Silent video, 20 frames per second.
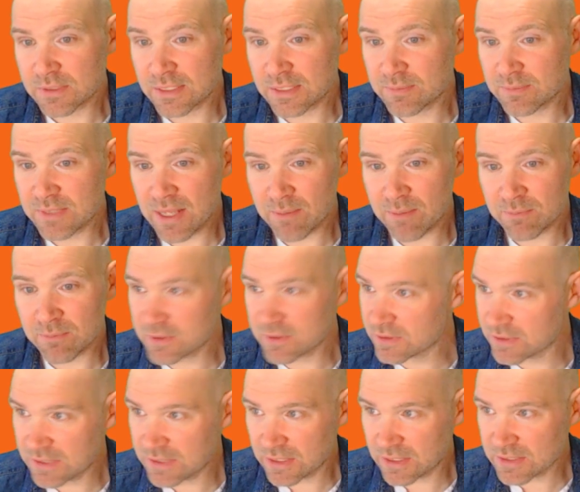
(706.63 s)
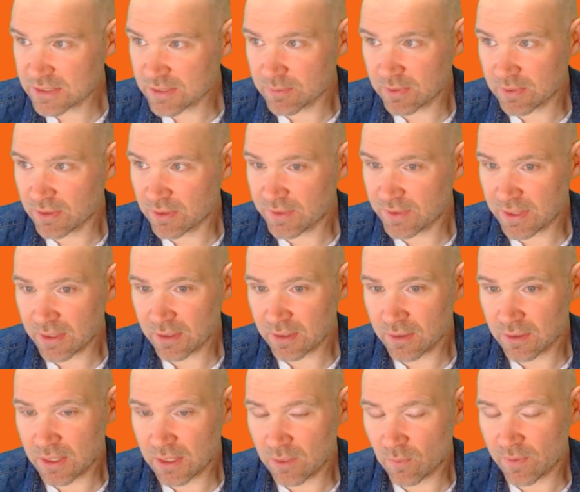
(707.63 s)
The Lib Dems did a similar thing
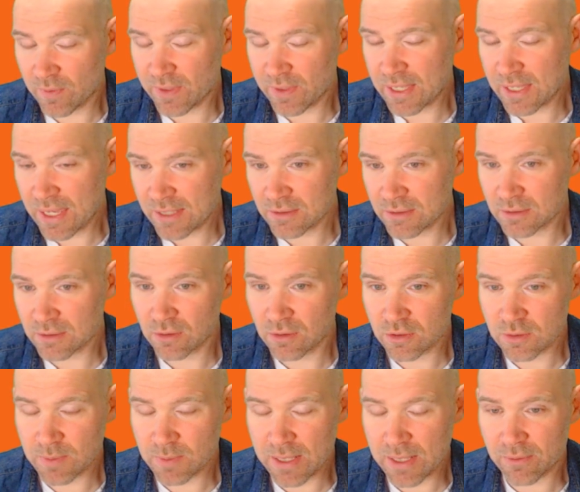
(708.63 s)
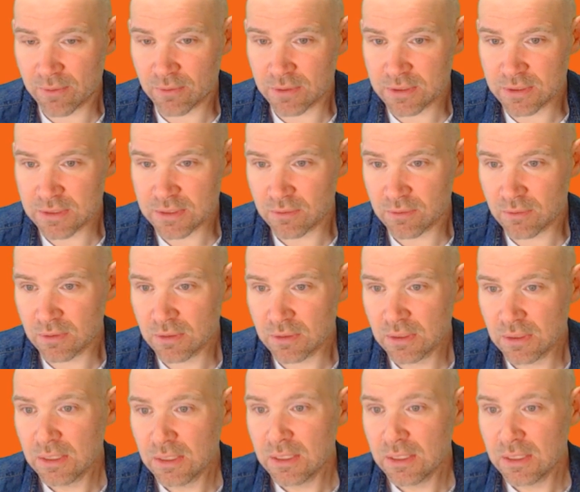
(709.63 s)
uh, when they gained and lost power and so on.